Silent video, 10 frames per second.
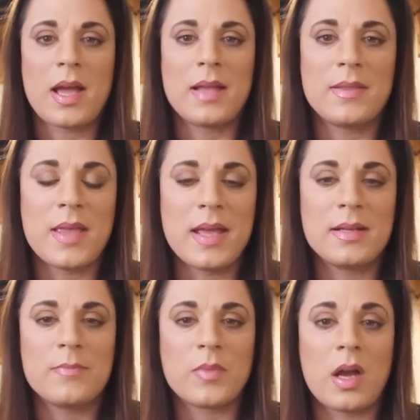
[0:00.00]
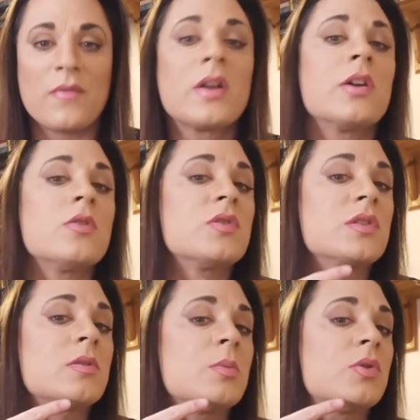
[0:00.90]
And then I think I used
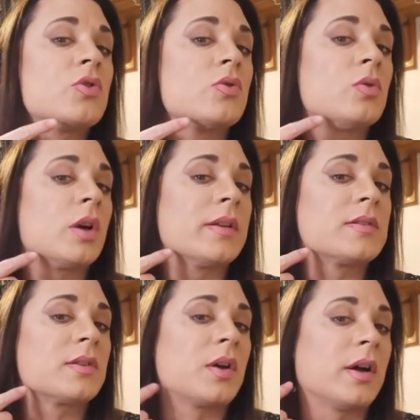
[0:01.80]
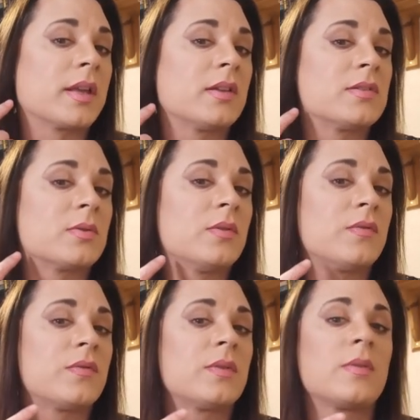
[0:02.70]
to do with the jawline so that I could sort of
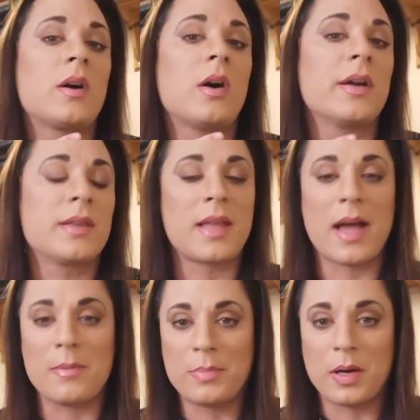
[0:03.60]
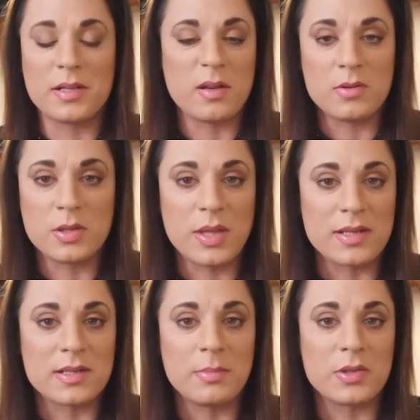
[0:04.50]
hide that, but I don't do
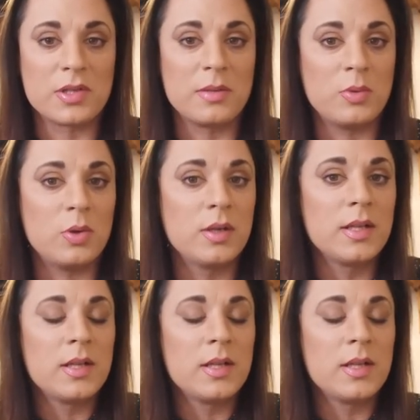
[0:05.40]
that so much anymore.